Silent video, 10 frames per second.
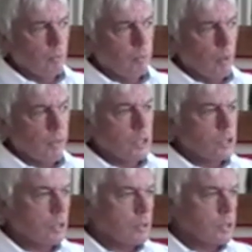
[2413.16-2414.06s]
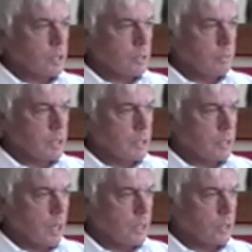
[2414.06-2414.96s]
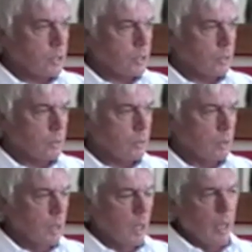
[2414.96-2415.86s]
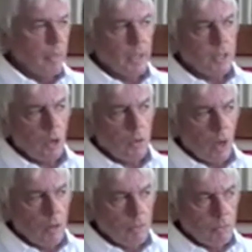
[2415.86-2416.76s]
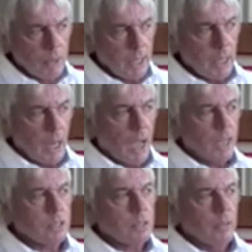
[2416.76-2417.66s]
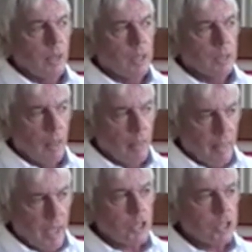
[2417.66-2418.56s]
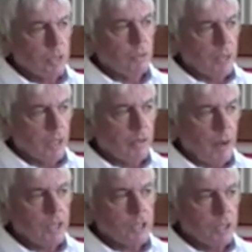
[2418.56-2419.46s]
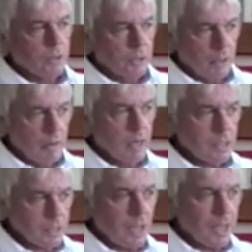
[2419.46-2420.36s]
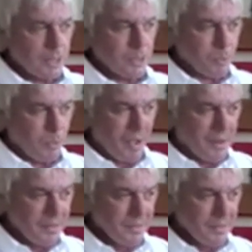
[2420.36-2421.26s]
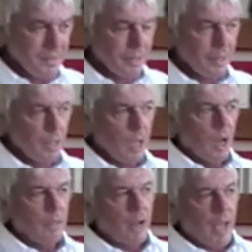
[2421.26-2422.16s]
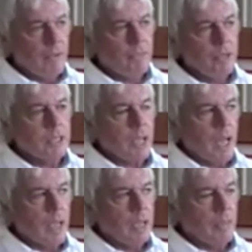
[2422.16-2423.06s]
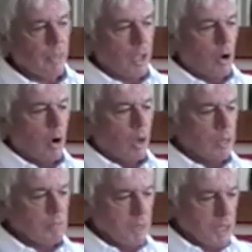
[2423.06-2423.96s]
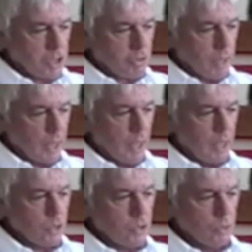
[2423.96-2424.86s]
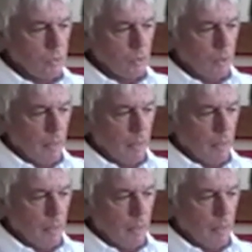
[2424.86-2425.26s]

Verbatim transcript: what the control system is designed to do. They don't realize that their children and grandchildren are in its sights as well, and that every day they are administering into